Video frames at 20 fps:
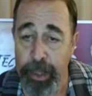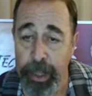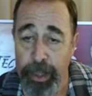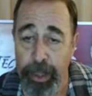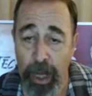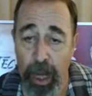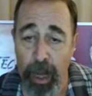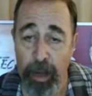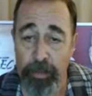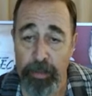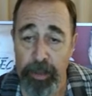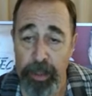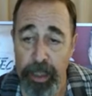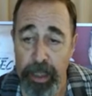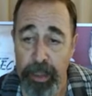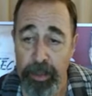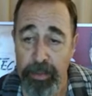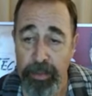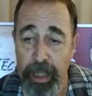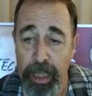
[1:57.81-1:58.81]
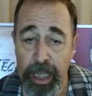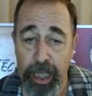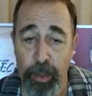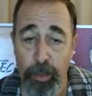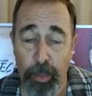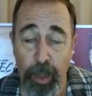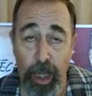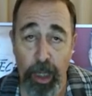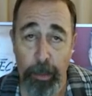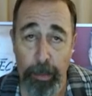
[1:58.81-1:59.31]
and often contain
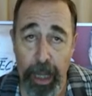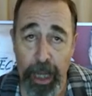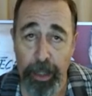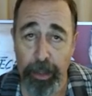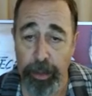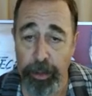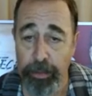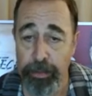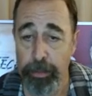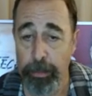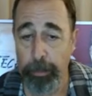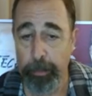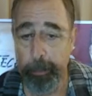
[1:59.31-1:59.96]
rare metals.